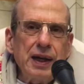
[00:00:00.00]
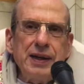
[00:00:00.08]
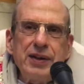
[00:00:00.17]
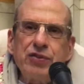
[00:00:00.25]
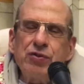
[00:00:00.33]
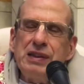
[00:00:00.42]

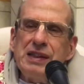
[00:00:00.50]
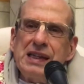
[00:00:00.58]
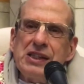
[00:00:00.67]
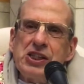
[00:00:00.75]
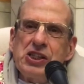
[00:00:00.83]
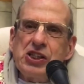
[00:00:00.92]
in his
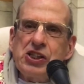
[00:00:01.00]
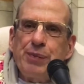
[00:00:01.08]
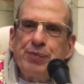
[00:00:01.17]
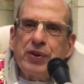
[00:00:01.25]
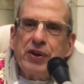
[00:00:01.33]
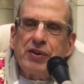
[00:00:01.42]

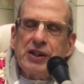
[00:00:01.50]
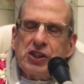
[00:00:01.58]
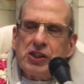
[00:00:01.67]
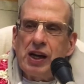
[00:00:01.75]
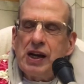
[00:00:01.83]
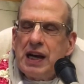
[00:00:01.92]
relationship to
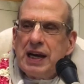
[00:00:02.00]
Krishna,